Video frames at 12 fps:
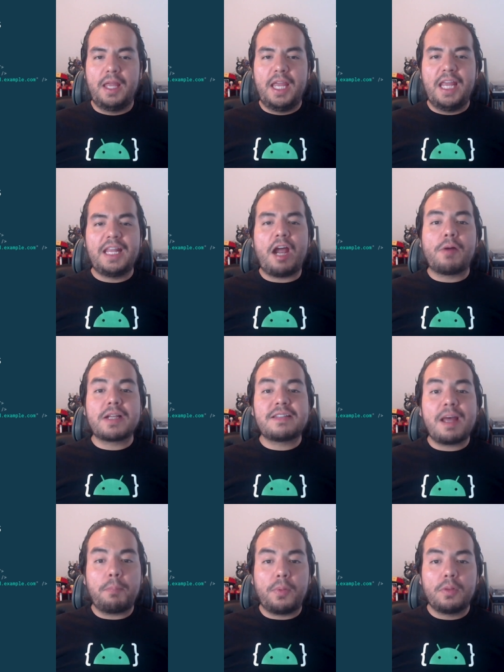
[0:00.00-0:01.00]
In our
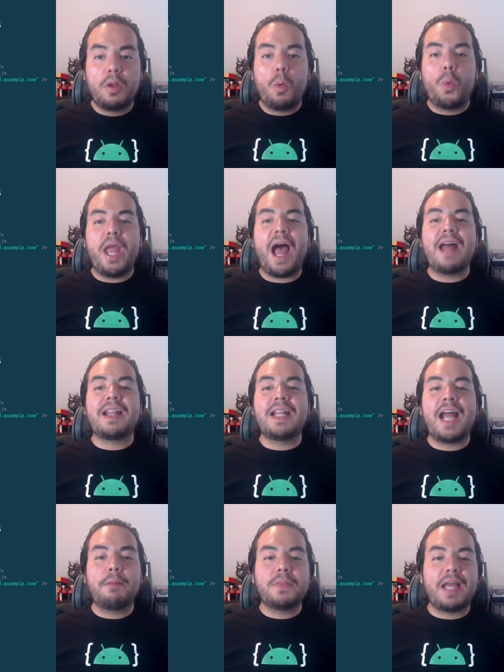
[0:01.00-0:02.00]
example, we had an
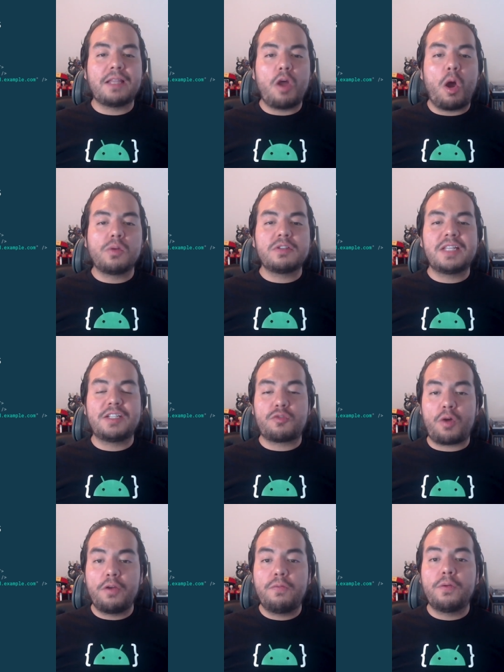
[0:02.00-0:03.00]
app that owns the
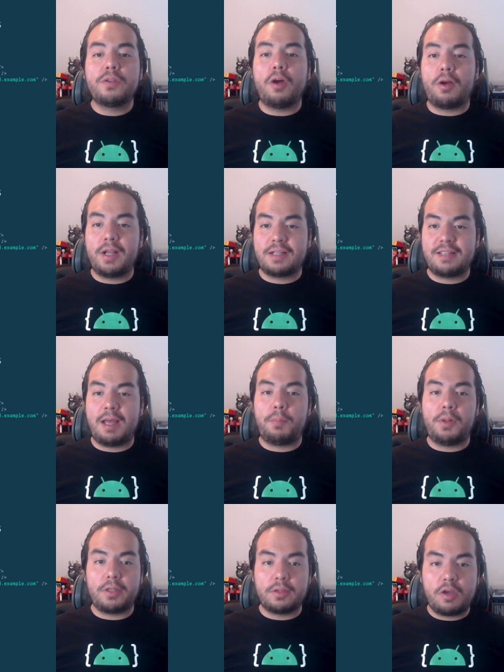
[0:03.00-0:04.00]

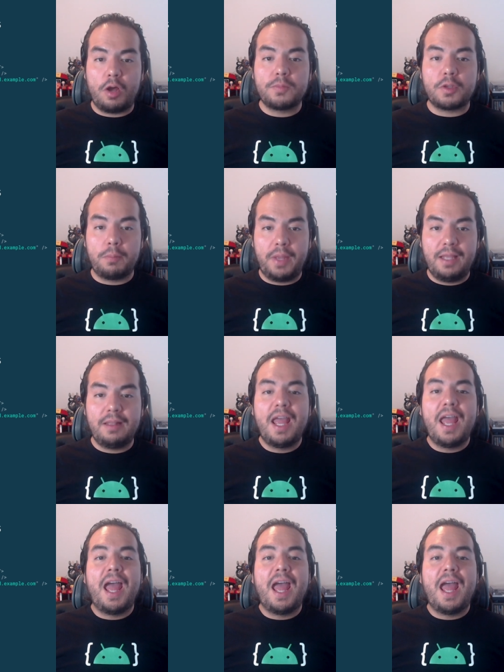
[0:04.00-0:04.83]
droidfood.example.com domain